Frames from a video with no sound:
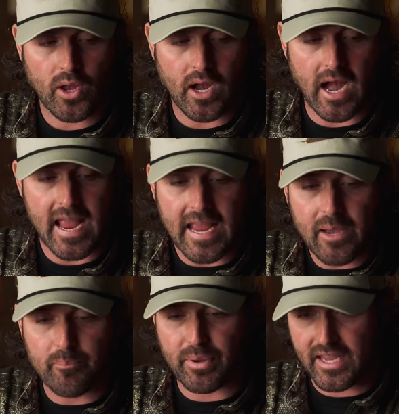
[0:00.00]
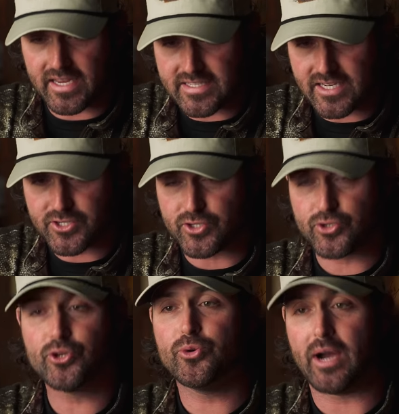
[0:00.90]
I am paying attention
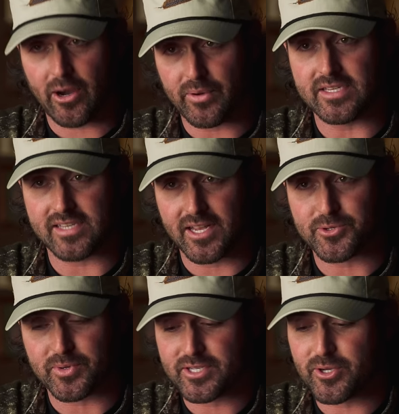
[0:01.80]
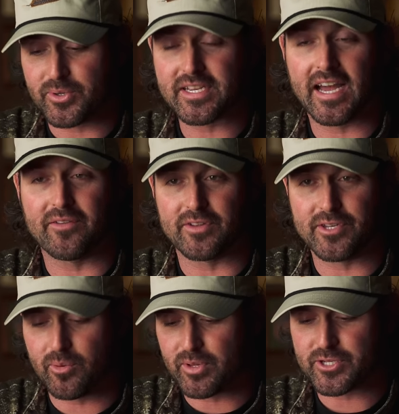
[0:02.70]
to how he's answering. So it's kind of a
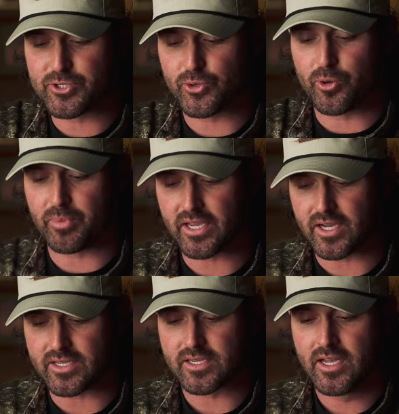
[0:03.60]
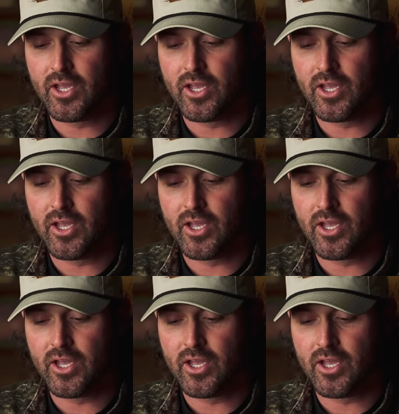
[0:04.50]
double-edged sword because